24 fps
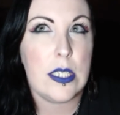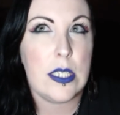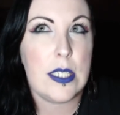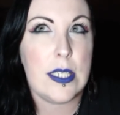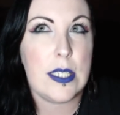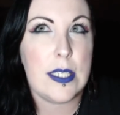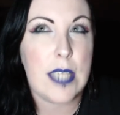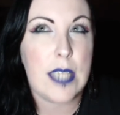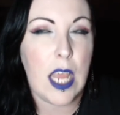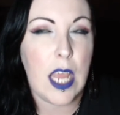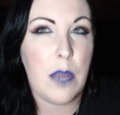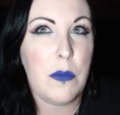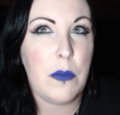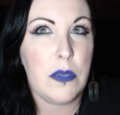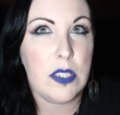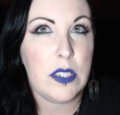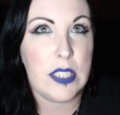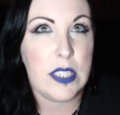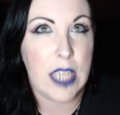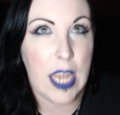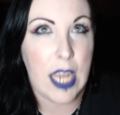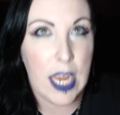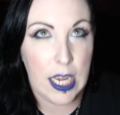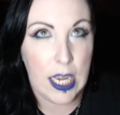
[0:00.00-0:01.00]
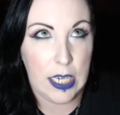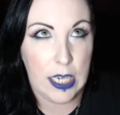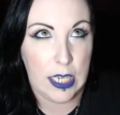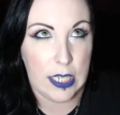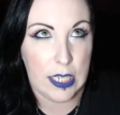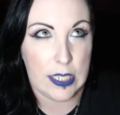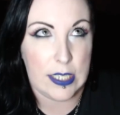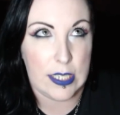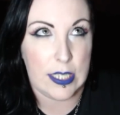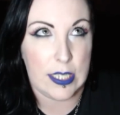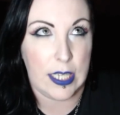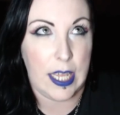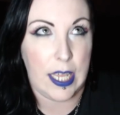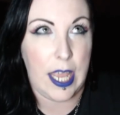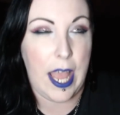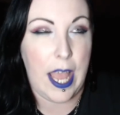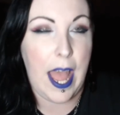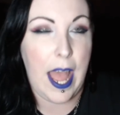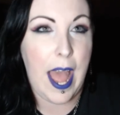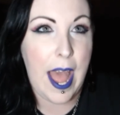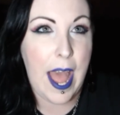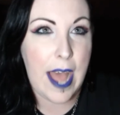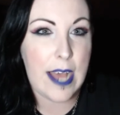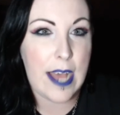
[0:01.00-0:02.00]

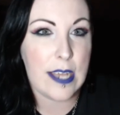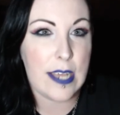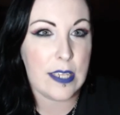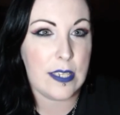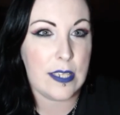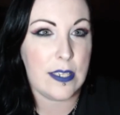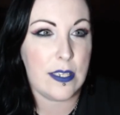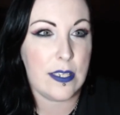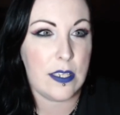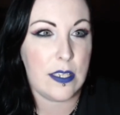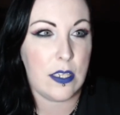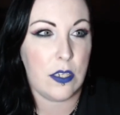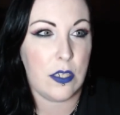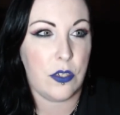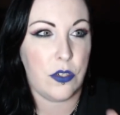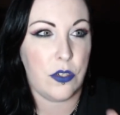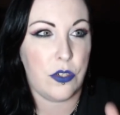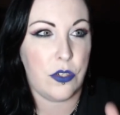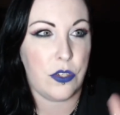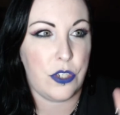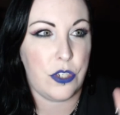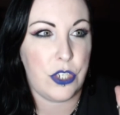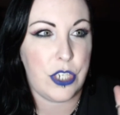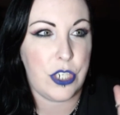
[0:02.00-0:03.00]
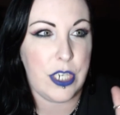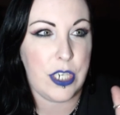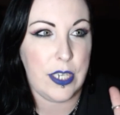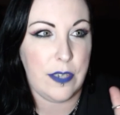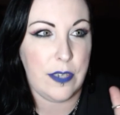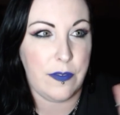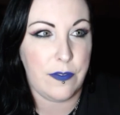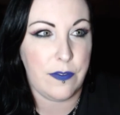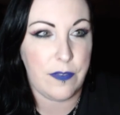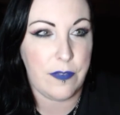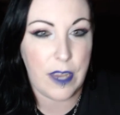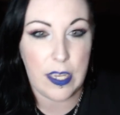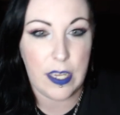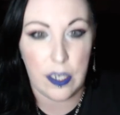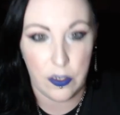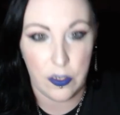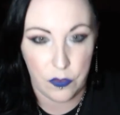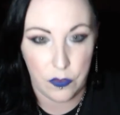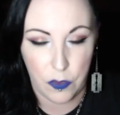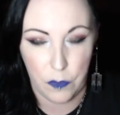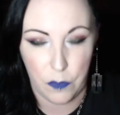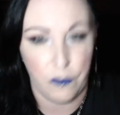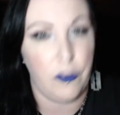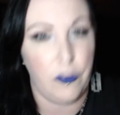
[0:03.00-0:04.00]
Simultaneously, as she
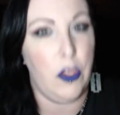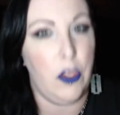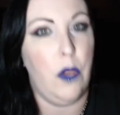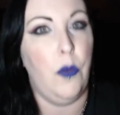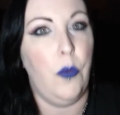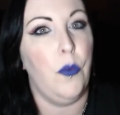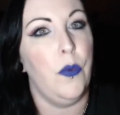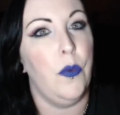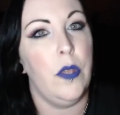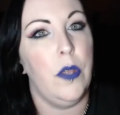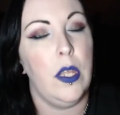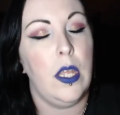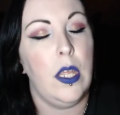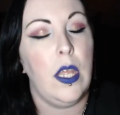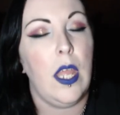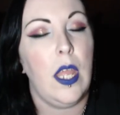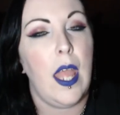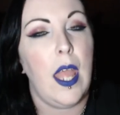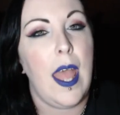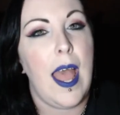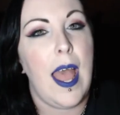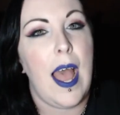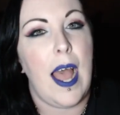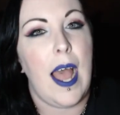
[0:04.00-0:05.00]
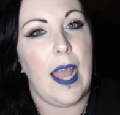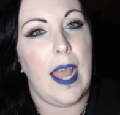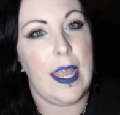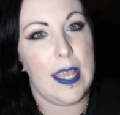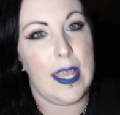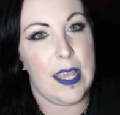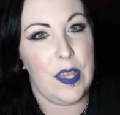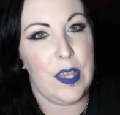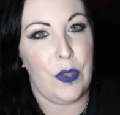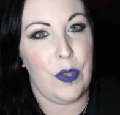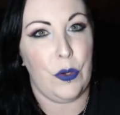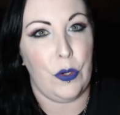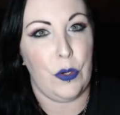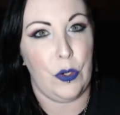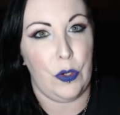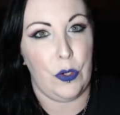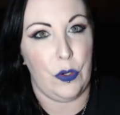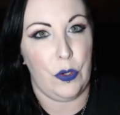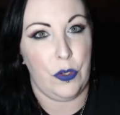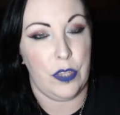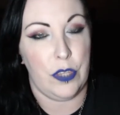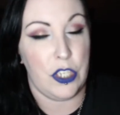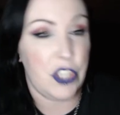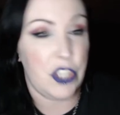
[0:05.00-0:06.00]
faded from view, I
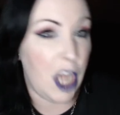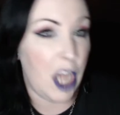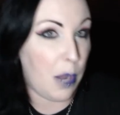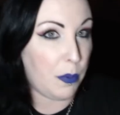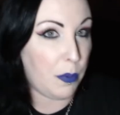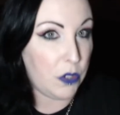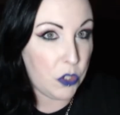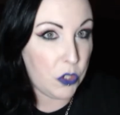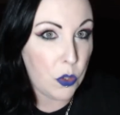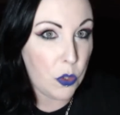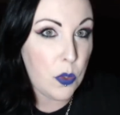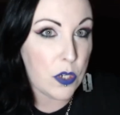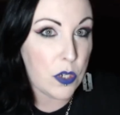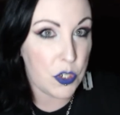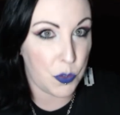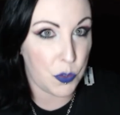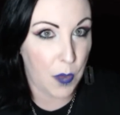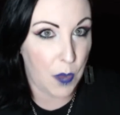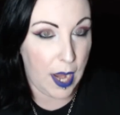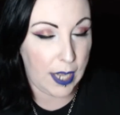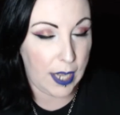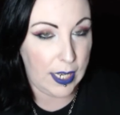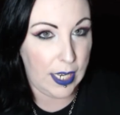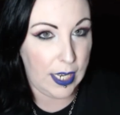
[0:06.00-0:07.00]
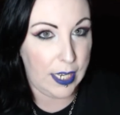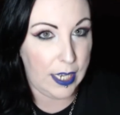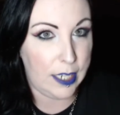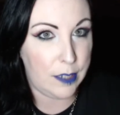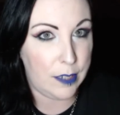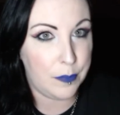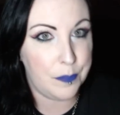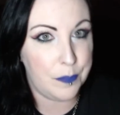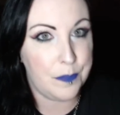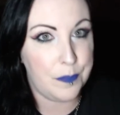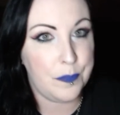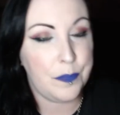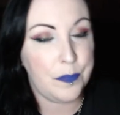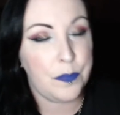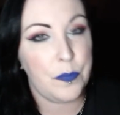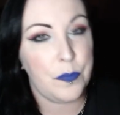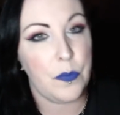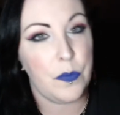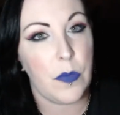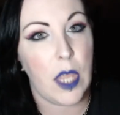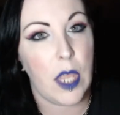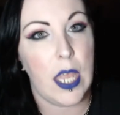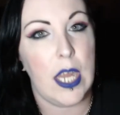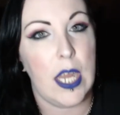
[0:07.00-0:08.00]
hear the chapel doors rattling,
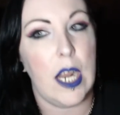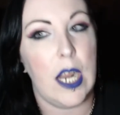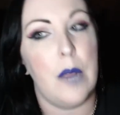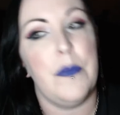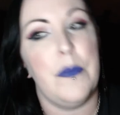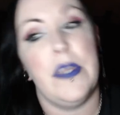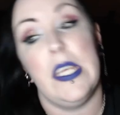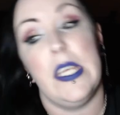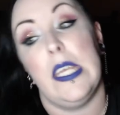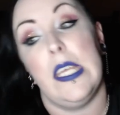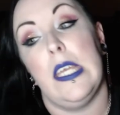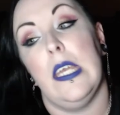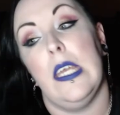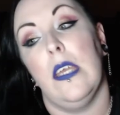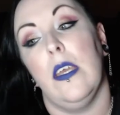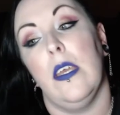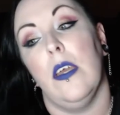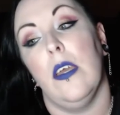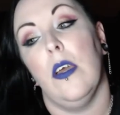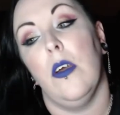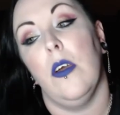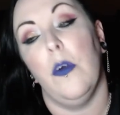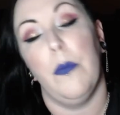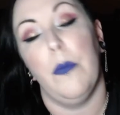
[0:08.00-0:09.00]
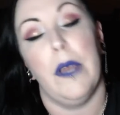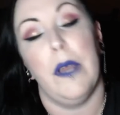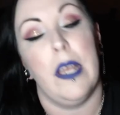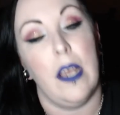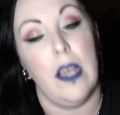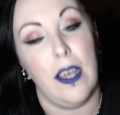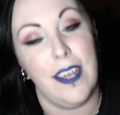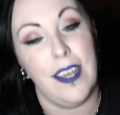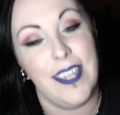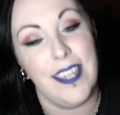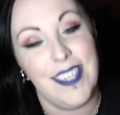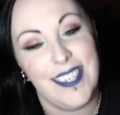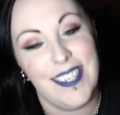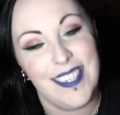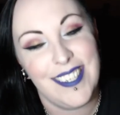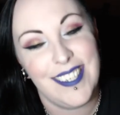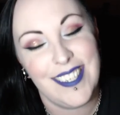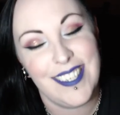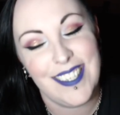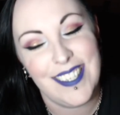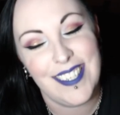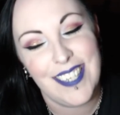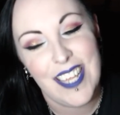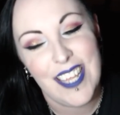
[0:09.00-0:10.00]
and I'm thinking, oh my god,
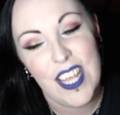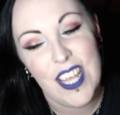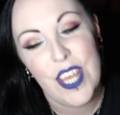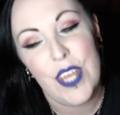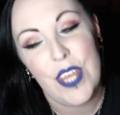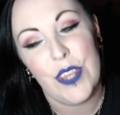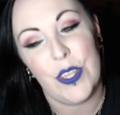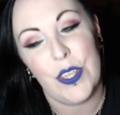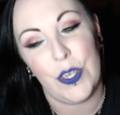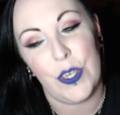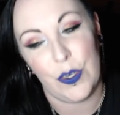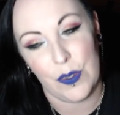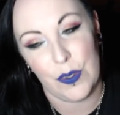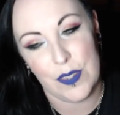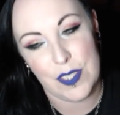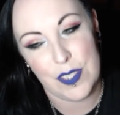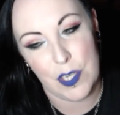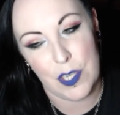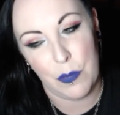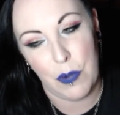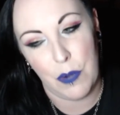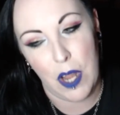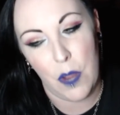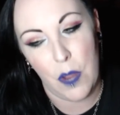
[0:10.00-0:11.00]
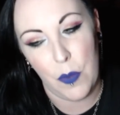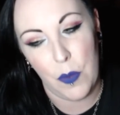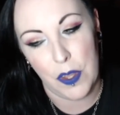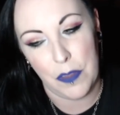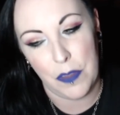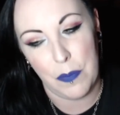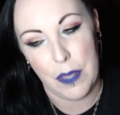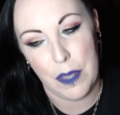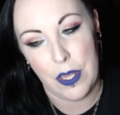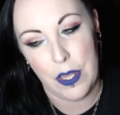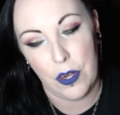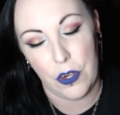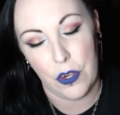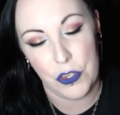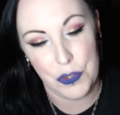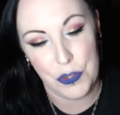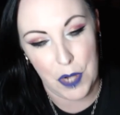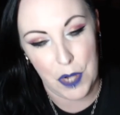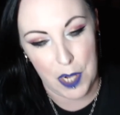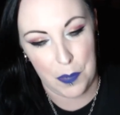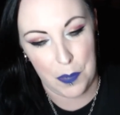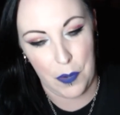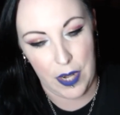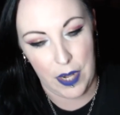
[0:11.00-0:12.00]
the girls that I brought with me are
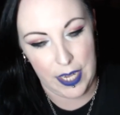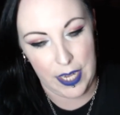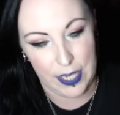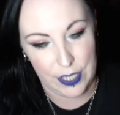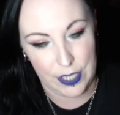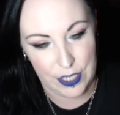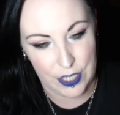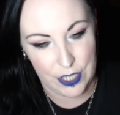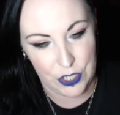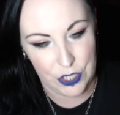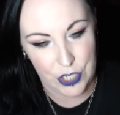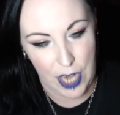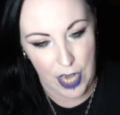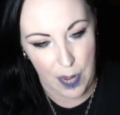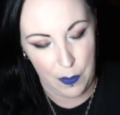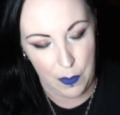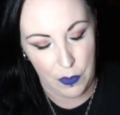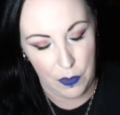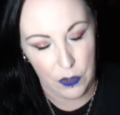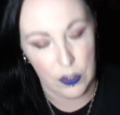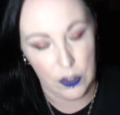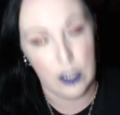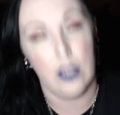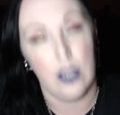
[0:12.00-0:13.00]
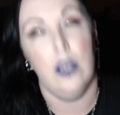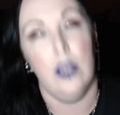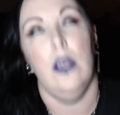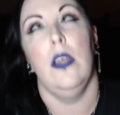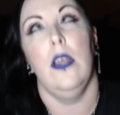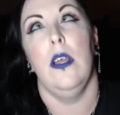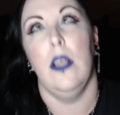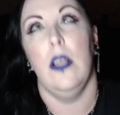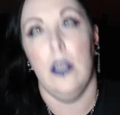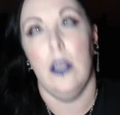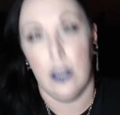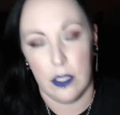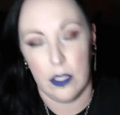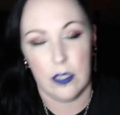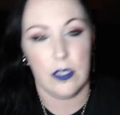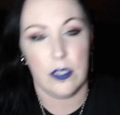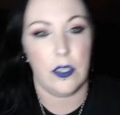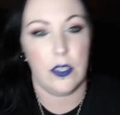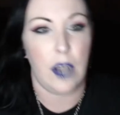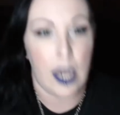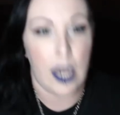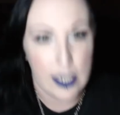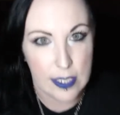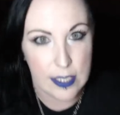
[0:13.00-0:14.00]
trying to break into the chapel.
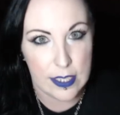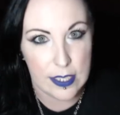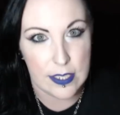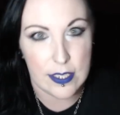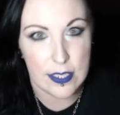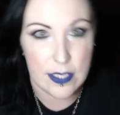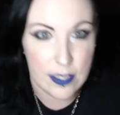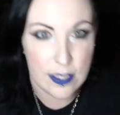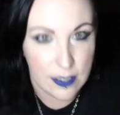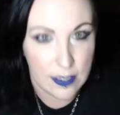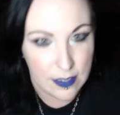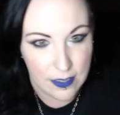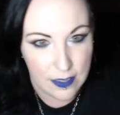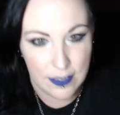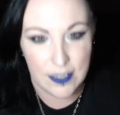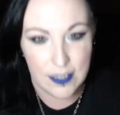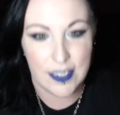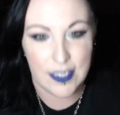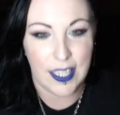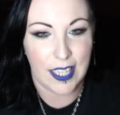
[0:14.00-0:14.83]
Crisis,